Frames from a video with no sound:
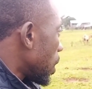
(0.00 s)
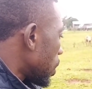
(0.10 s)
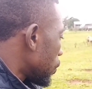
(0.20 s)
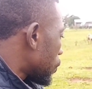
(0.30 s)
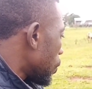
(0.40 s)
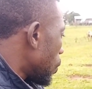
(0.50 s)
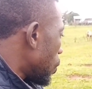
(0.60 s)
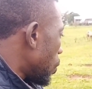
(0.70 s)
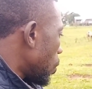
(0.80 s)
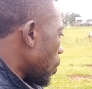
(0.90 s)
Uh,
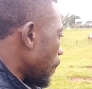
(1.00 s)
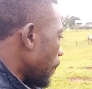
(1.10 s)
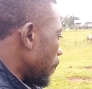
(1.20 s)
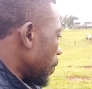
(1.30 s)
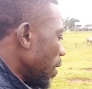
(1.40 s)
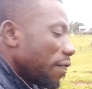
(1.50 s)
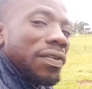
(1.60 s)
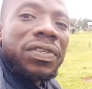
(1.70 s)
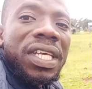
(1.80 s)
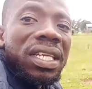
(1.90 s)
so,
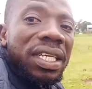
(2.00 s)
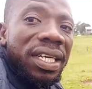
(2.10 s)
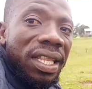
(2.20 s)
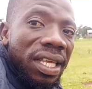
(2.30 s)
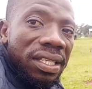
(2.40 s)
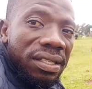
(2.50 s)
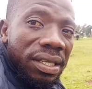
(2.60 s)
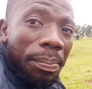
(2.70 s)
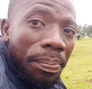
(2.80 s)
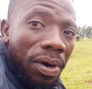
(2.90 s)
if you're setting
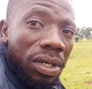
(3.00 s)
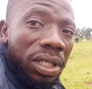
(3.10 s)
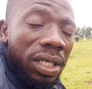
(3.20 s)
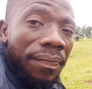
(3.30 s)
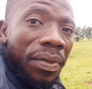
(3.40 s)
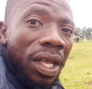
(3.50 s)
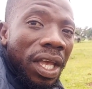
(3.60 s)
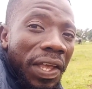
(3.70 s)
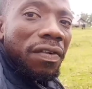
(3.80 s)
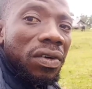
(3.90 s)
this pond,
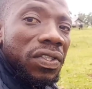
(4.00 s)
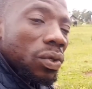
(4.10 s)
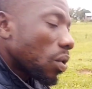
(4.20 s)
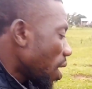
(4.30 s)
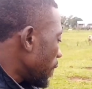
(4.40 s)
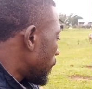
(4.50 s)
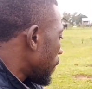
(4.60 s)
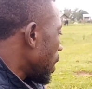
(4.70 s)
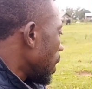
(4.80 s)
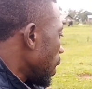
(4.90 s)
of course you have
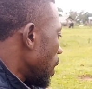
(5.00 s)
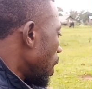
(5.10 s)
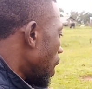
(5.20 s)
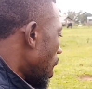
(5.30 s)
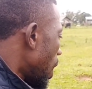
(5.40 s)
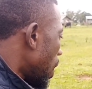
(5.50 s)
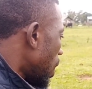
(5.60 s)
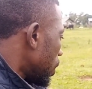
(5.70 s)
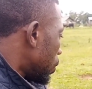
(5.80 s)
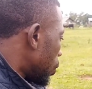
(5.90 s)

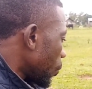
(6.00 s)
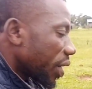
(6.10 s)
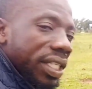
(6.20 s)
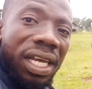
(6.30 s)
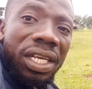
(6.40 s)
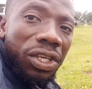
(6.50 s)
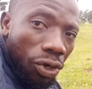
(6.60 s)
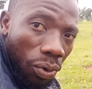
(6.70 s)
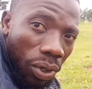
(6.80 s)
uh, to retain